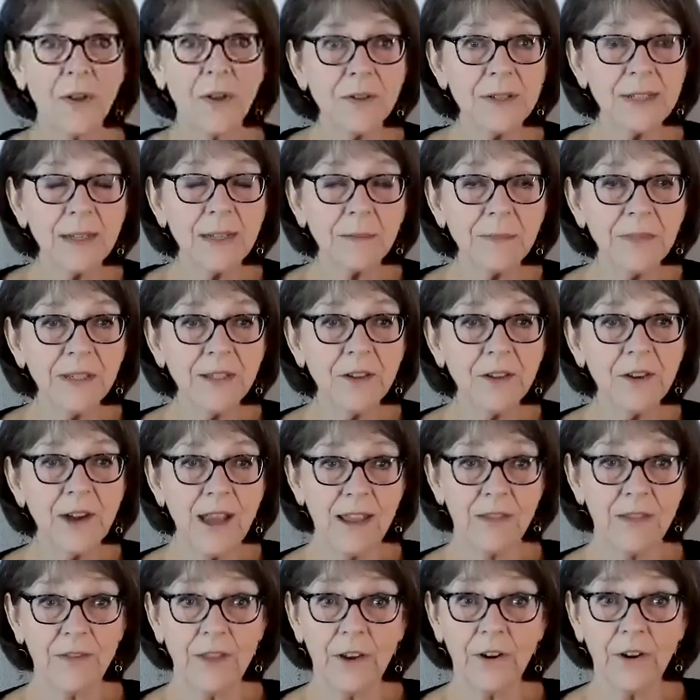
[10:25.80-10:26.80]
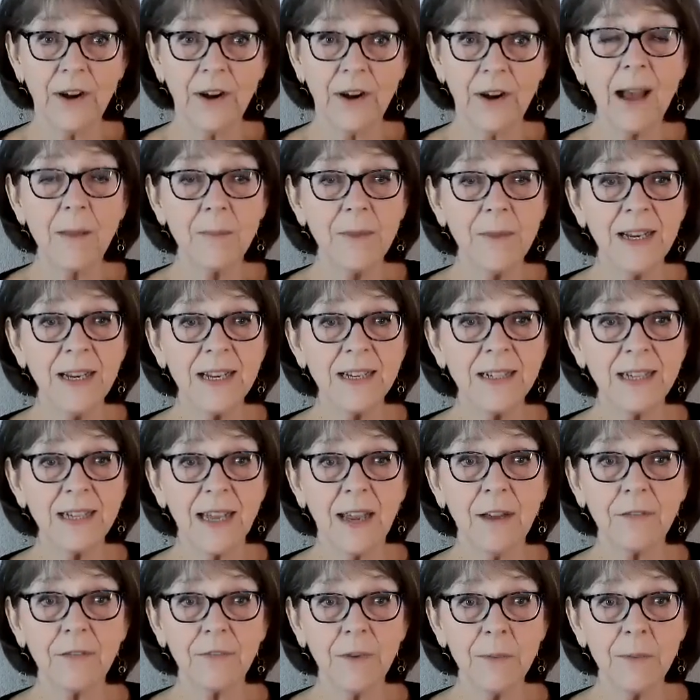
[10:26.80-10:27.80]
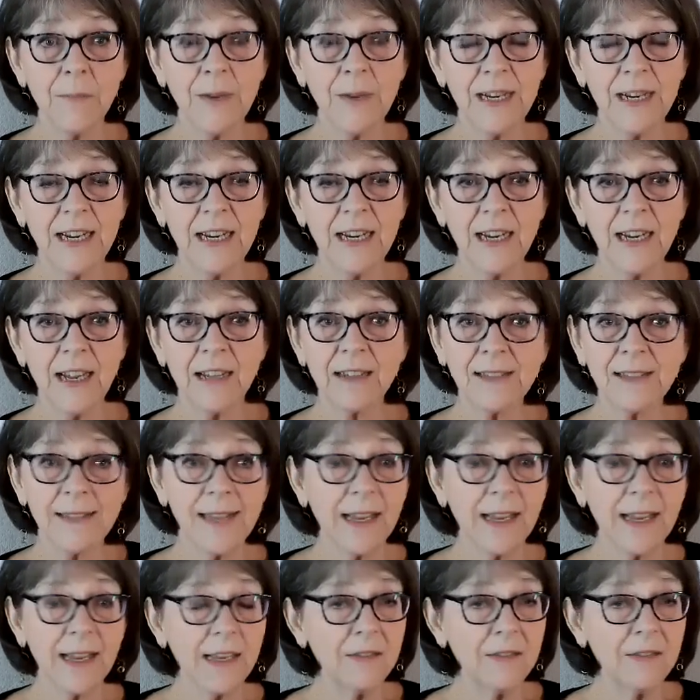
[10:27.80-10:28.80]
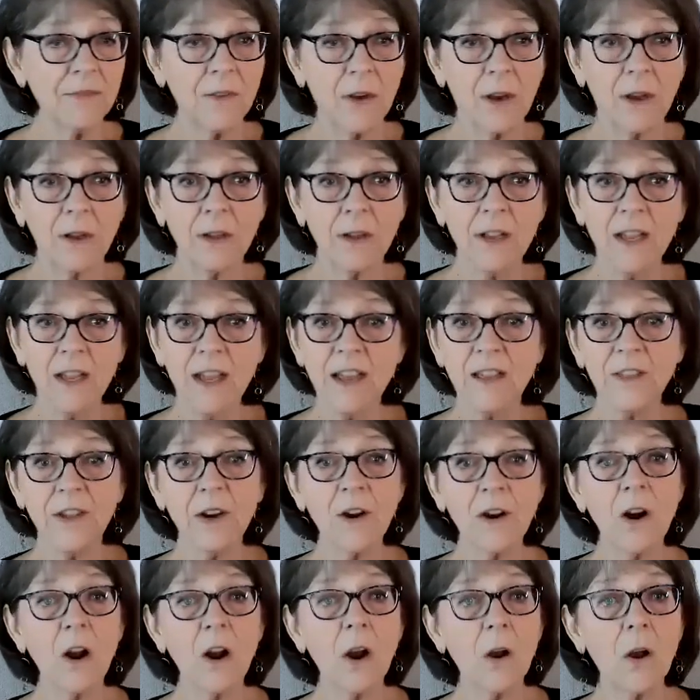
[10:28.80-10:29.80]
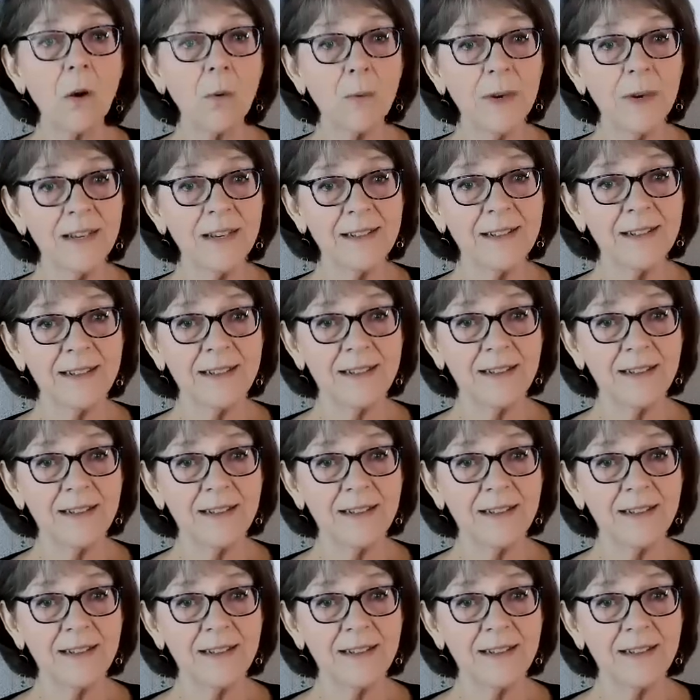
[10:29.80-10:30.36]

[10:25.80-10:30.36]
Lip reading: something that are happening to everybody. And second of all, there are always